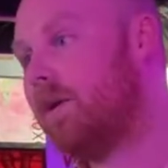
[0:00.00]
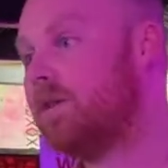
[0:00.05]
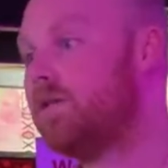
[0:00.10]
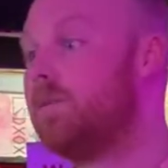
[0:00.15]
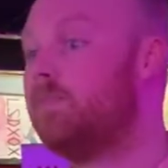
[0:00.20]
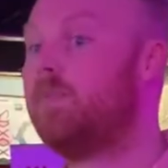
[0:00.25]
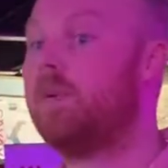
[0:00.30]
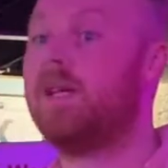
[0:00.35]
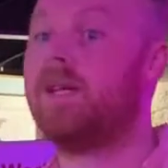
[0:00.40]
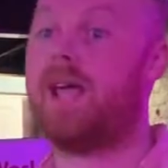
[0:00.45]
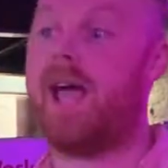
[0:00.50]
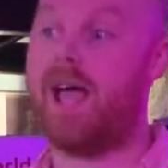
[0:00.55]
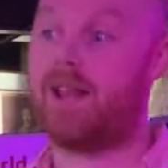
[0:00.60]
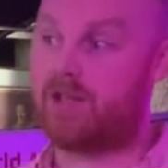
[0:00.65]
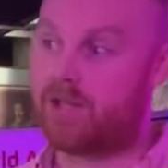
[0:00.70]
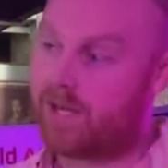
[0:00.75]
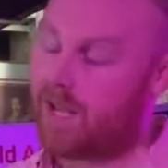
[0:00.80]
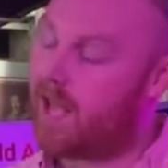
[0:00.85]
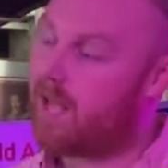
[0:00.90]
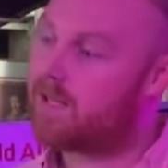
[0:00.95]
and to be
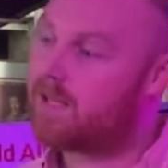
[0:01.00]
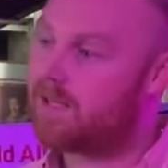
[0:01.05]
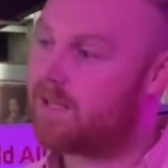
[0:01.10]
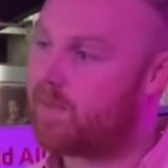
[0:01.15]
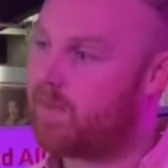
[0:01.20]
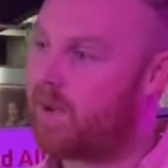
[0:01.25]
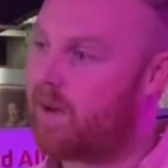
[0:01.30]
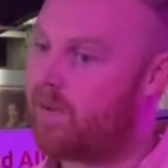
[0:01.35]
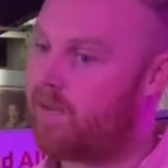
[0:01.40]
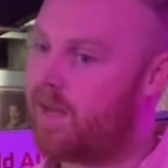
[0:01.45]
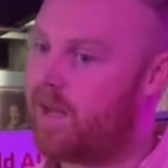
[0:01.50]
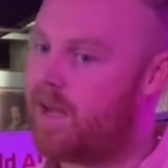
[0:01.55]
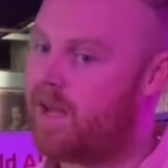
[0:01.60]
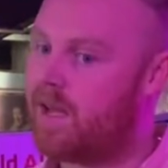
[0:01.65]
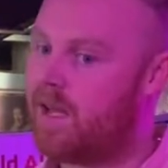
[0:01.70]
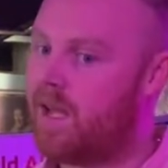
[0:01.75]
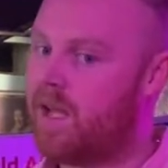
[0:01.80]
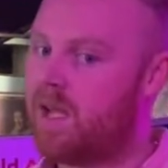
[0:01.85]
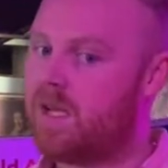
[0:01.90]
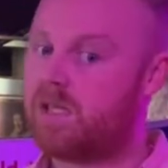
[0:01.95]
educated about
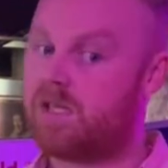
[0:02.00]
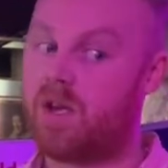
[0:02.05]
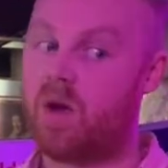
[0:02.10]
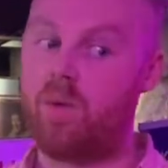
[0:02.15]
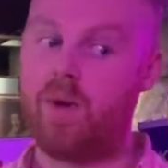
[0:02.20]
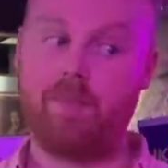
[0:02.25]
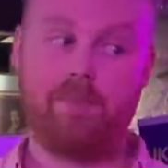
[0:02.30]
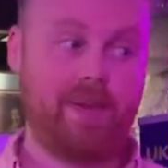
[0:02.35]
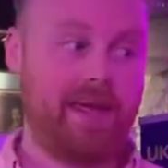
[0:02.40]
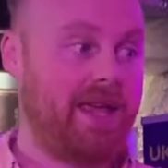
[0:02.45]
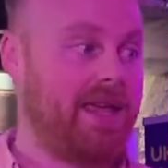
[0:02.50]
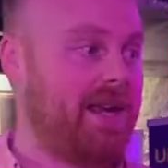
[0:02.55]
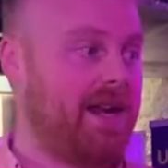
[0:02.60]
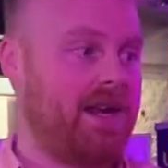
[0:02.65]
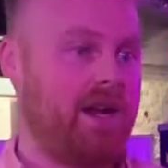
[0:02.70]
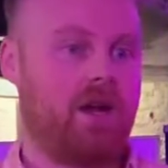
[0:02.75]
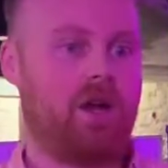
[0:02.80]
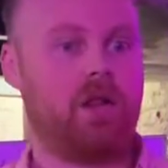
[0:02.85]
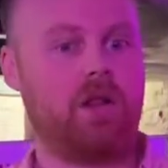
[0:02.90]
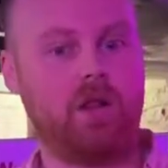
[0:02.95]
that. So it being
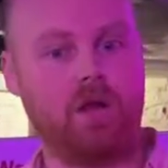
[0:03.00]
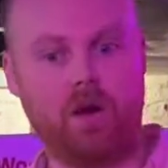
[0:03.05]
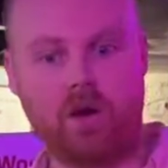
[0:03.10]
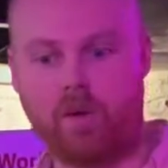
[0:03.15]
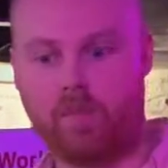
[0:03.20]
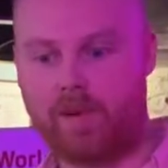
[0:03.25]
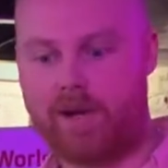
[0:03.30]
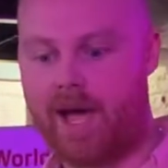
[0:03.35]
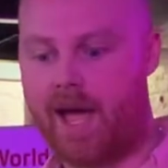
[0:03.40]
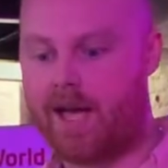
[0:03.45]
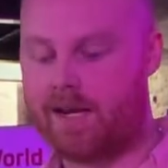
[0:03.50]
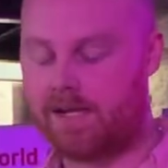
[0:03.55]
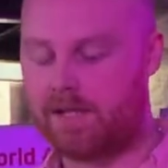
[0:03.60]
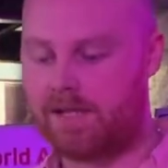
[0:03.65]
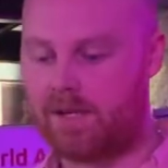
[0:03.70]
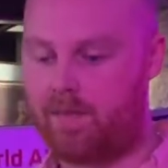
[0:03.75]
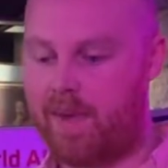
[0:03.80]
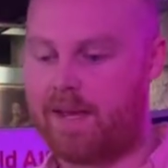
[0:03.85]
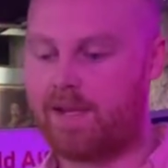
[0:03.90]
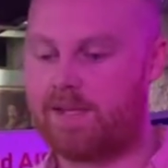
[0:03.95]
in a club kind of
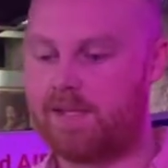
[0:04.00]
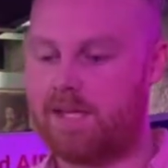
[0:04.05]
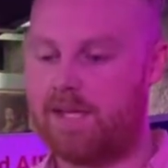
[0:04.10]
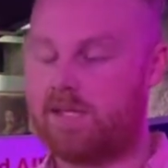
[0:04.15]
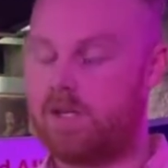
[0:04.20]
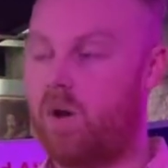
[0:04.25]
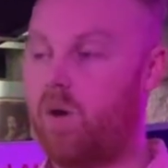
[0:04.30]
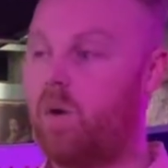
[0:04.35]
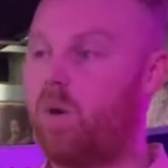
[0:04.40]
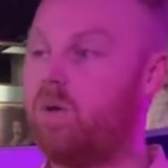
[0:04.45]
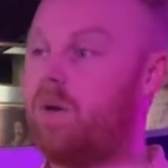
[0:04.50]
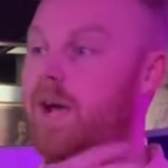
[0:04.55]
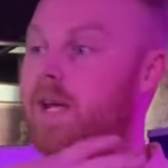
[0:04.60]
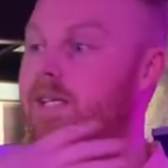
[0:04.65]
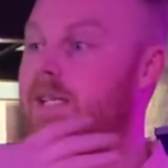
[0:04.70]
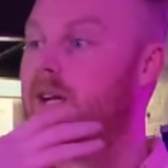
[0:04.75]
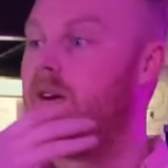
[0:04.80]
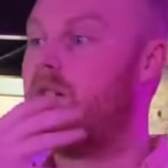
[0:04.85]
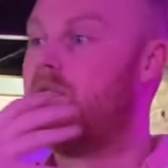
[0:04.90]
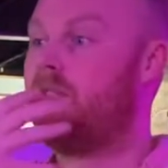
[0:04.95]
cements this whole
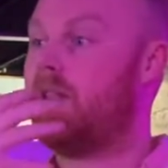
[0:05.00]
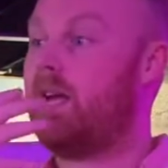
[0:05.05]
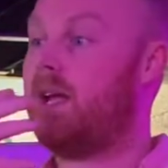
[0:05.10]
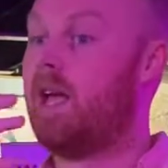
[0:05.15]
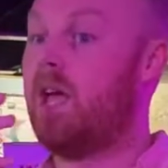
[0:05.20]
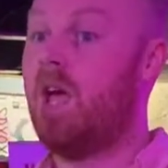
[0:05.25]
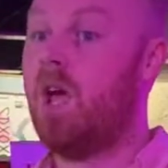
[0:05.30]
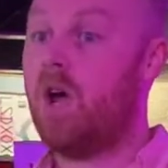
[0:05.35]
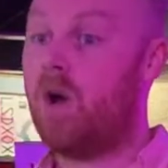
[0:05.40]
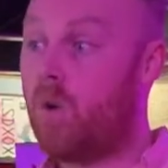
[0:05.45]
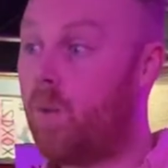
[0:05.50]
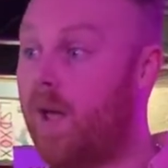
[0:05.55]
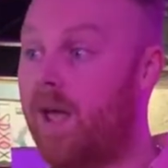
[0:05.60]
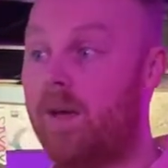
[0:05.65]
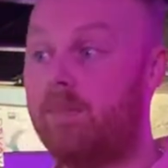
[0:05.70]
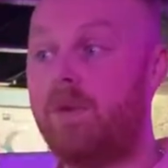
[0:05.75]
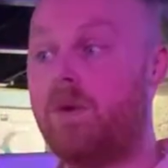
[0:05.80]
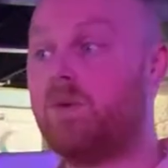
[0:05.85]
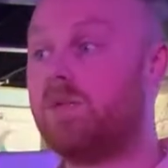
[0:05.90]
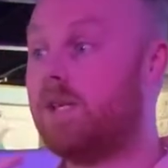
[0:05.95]
idea of like
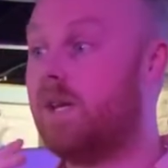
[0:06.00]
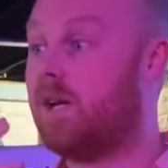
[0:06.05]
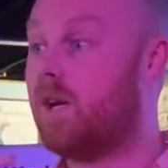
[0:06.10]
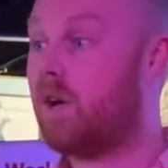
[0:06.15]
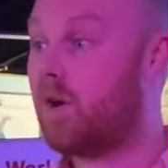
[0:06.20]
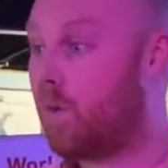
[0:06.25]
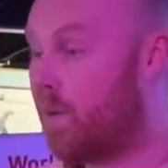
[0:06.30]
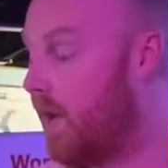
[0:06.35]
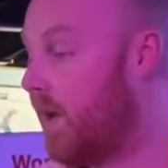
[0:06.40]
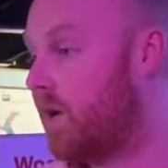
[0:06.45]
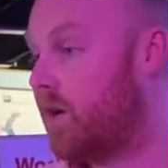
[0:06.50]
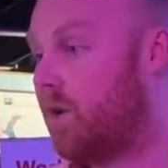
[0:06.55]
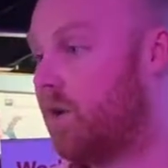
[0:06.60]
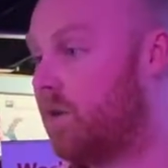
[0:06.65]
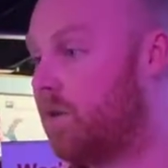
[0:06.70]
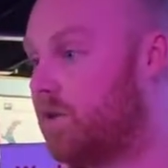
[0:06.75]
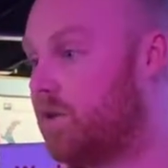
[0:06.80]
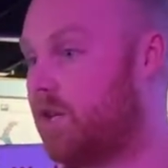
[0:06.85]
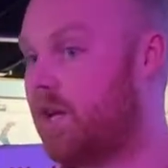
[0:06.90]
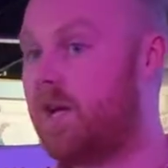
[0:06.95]
queer music, queer
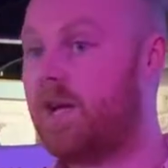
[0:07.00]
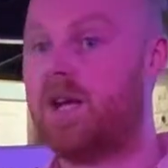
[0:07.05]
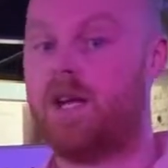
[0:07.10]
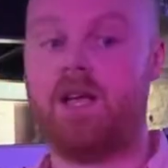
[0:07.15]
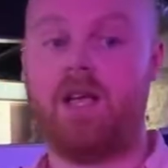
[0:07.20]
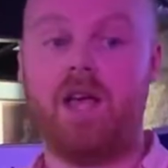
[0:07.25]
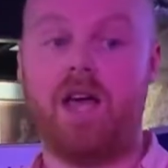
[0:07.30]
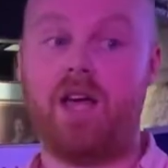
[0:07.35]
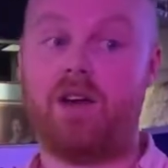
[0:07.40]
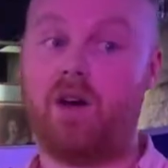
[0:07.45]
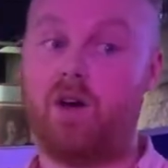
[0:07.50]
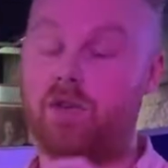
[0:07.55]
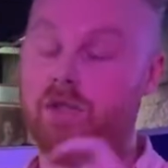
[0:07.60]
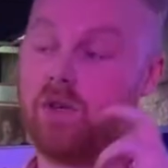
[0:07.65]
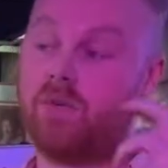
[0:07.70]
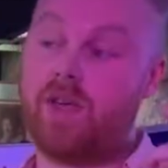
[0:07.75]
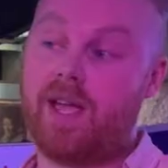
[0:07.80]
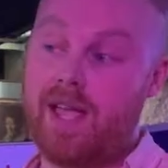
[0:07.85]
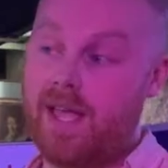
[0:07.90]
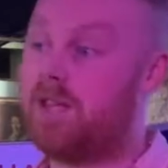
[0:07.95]
culture, and
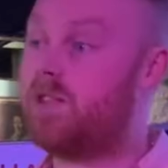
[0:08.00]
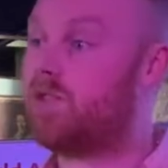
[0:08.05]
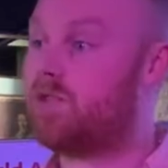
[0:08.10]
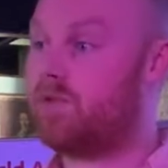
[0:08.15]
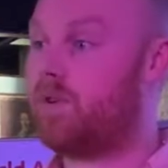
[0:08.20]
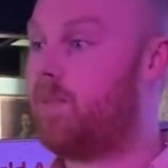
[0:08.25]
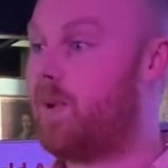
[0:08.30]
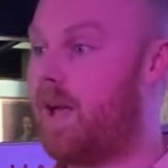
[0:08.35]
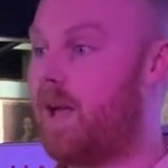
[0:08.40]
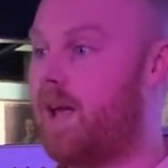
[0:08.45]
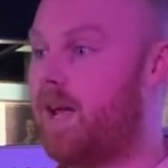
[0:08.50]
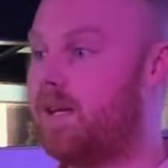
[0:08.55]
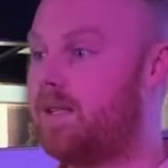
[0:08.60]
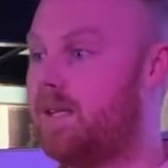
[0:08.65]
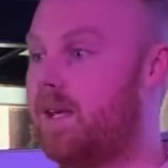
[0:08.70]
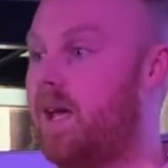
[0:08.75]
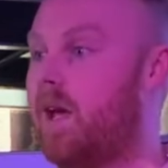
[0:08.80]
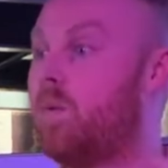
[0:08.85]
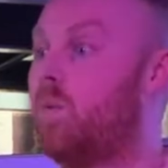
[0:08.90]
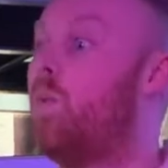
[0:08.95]
also the history
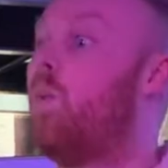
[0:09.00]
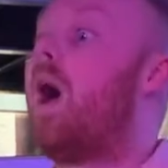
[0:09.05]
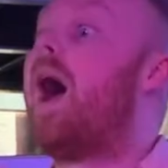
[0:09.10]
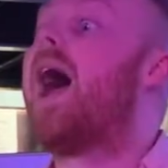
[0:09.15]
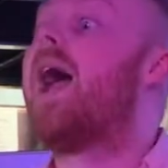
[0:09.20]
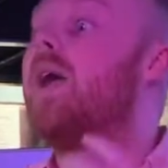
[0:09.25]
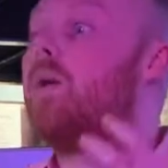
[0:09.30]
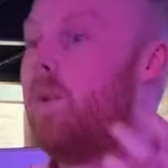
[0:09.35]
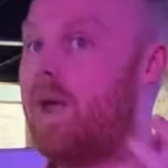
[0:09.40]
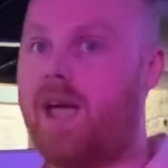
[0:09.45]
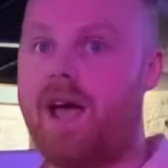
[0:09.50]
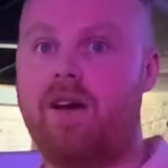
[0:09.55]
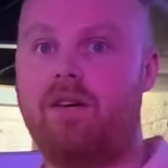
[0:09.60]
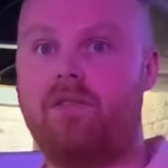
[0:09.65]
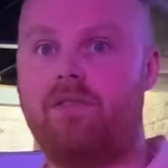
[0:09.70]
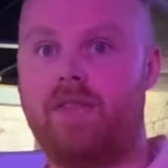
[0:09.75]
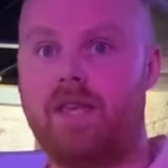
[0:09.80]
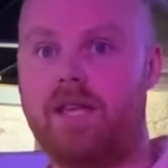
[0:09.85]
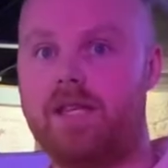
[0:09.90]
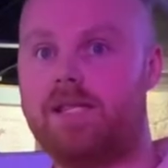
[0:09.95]
behind it and why we
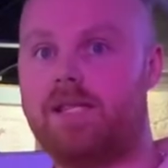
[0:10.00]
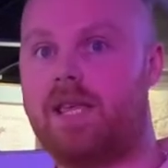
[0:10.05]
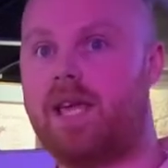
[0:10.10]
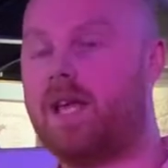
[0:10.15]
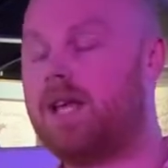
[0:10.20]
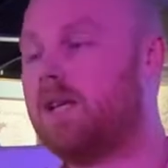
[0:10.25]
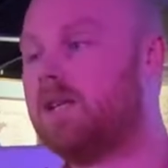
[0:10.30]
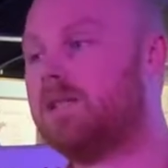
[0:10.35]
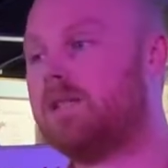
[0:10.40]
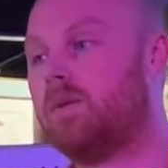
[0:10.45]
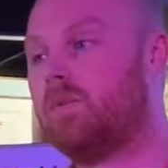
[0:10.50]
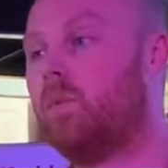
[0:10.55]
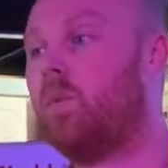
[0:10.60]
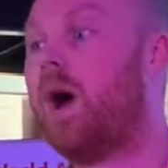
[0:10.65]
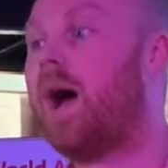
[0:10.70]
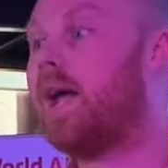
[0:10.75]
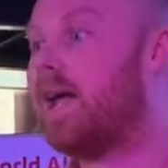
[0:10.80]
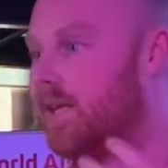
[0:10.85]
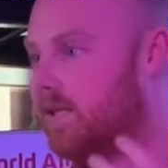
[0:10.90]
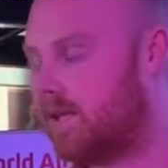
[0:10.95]
have these things and
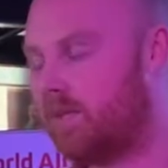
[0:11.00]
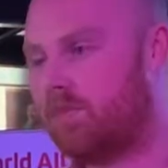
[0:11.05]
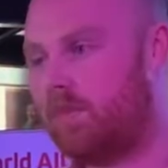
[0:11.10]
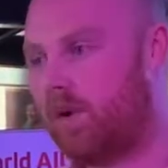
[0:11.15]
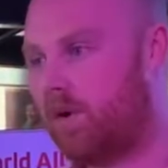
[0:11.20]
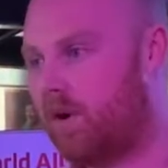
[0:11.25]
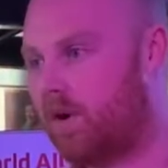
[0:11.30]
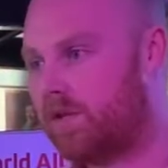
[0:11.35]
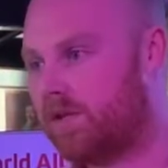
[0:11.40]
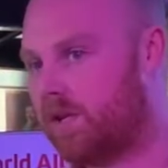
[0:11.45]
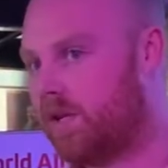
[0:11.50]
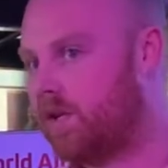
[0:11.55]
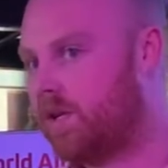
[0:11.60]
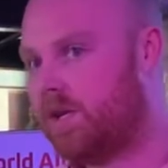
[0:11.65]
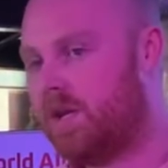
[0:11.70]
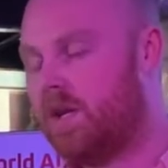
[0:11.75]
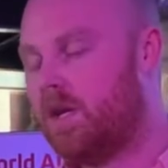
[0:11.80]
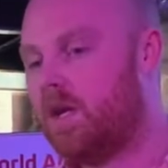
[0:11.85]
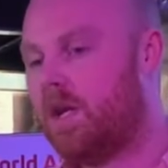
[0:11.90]
why it's important.